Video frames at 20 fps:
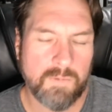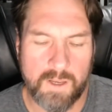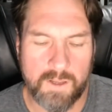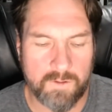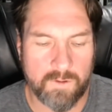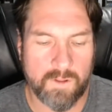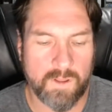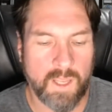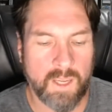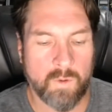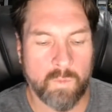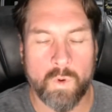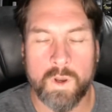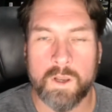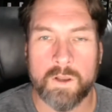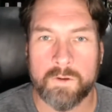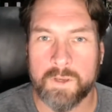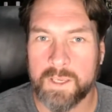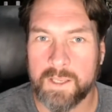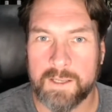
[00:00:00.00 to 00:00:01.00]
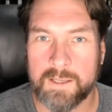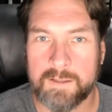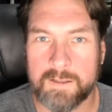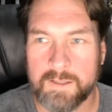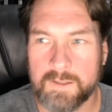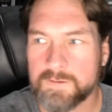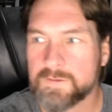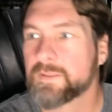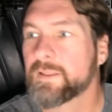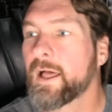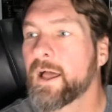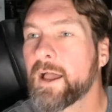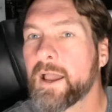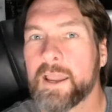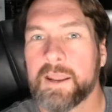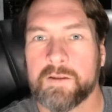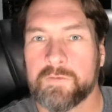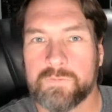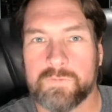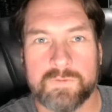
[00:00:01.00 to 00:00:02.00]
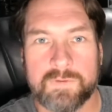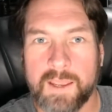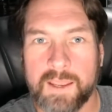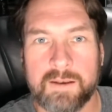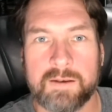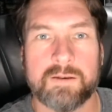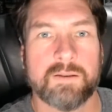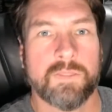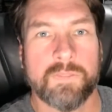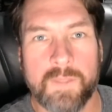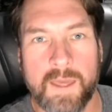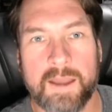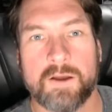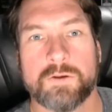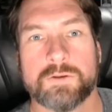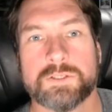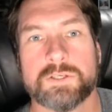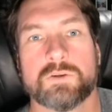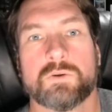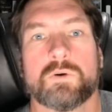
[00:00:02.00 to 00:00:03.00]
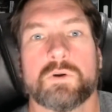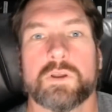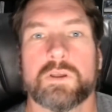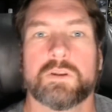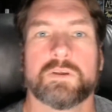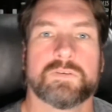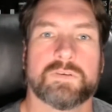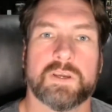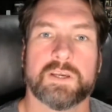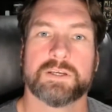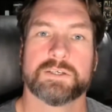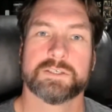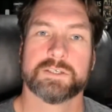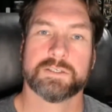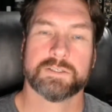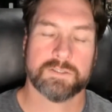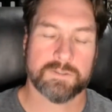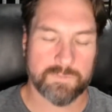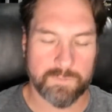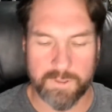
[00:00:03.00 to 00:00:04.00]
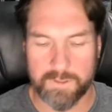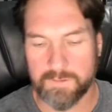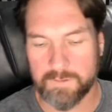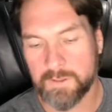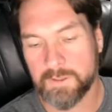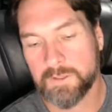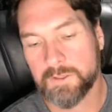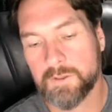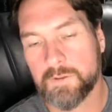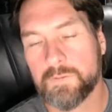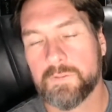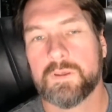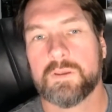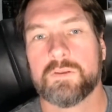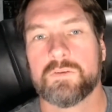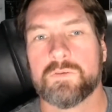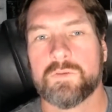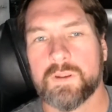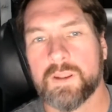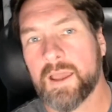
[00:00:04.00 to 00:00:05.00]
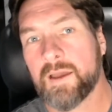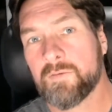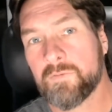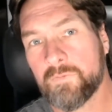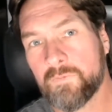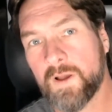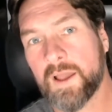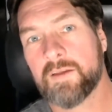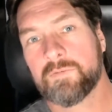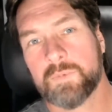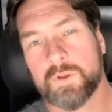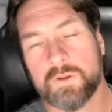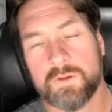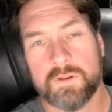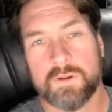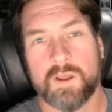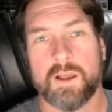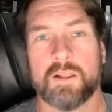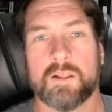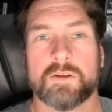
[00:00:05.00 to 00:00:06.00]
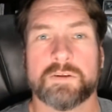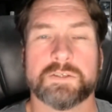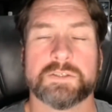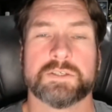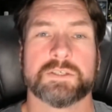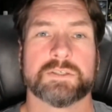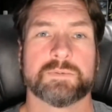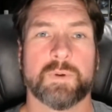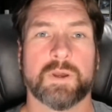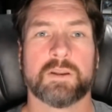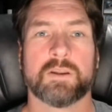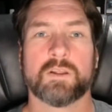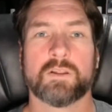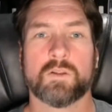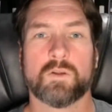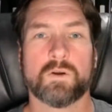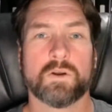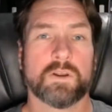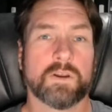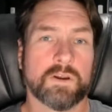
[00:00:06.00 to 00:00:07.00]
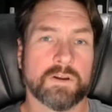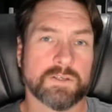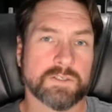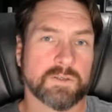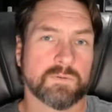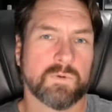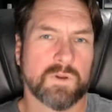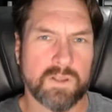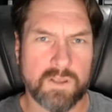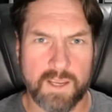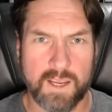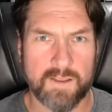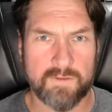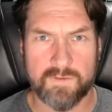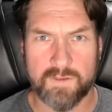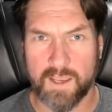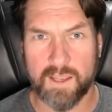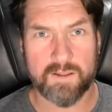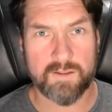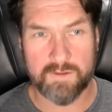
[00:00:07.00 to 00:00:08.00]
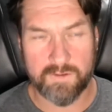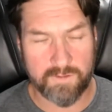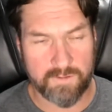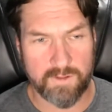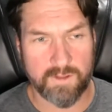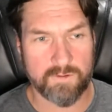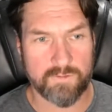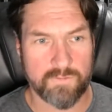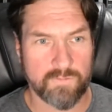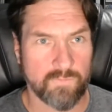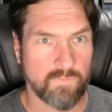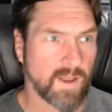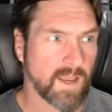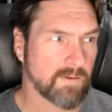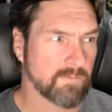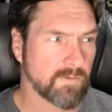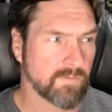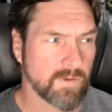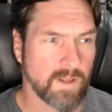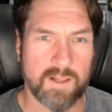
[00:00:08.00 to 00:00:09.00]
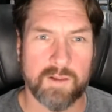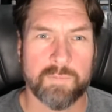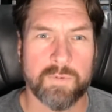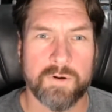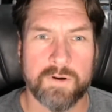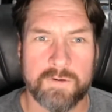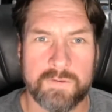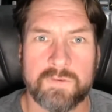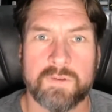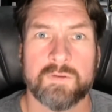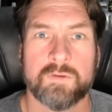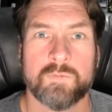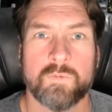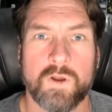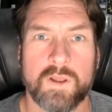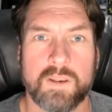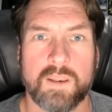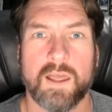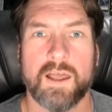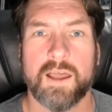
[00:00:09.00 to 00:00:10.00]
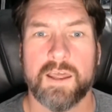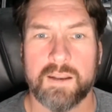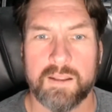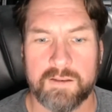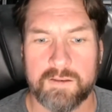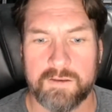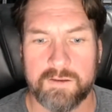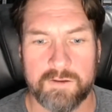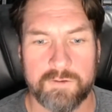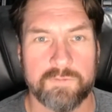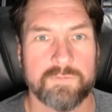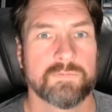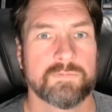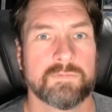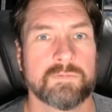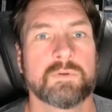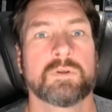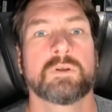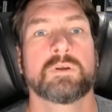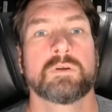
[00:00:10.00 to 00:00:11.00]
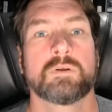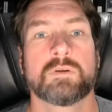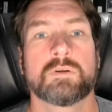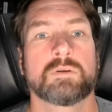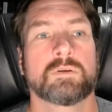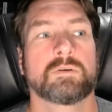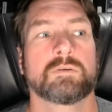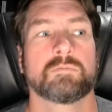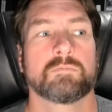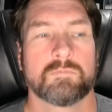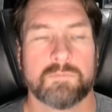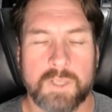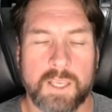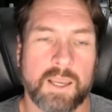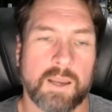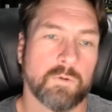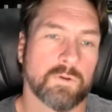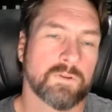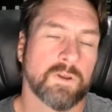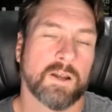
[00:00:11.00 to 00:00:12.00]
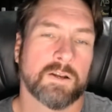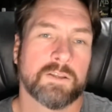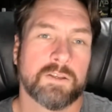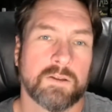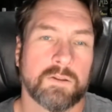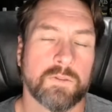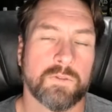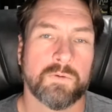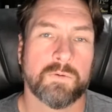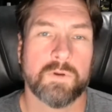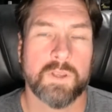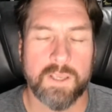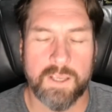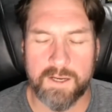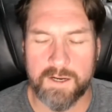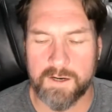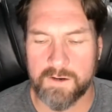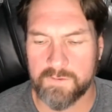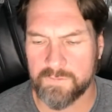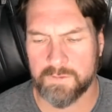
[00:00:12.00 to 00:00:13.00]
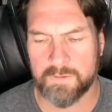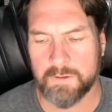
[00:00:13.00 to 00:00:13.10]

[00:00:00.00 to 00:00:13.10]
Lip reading: And they're like, well, get in this line of 10,000 organizations with these that have $5 million to spend on lawyers. And what do you guys got? There's 5 developers and whatnot. And yeah, we'll talk to you in 3 years.